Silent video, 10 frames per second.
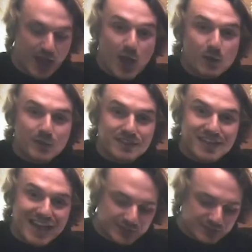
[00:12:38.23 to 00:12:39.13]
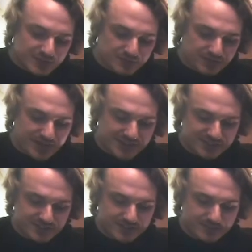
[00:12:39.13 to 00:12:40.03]
When the elves had
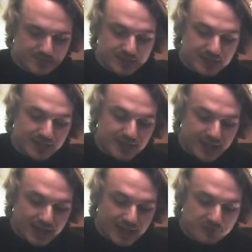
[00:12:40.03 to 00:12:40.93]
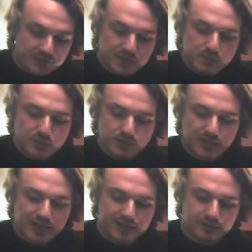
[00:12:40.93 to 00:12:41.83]
finished, they carefully moved the
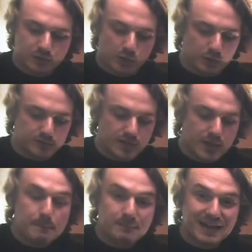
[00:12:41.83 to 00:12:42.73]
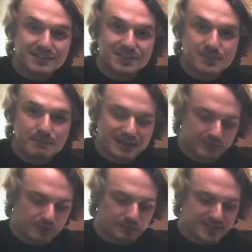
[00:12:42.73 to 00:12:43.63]
candle holder back to the
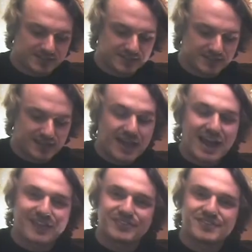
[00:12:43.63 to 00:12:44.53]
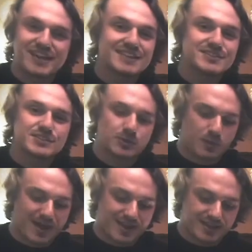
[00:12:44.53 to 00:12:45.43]
mantelpiece and danced
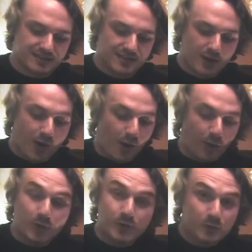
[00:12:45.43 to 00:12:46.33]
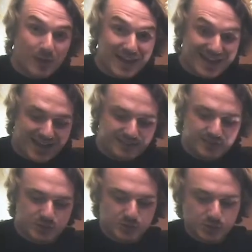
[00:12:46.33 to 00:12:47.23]
away, unaware that
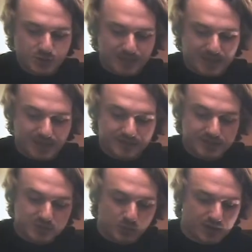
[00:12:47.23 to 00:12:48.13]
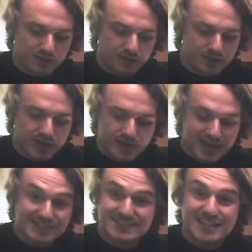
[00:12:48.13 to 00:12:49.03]
the shoemaker and his wife
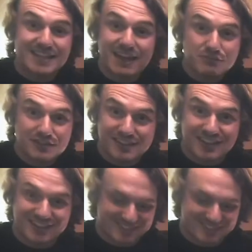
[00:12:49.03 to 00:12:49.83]
had seen everything.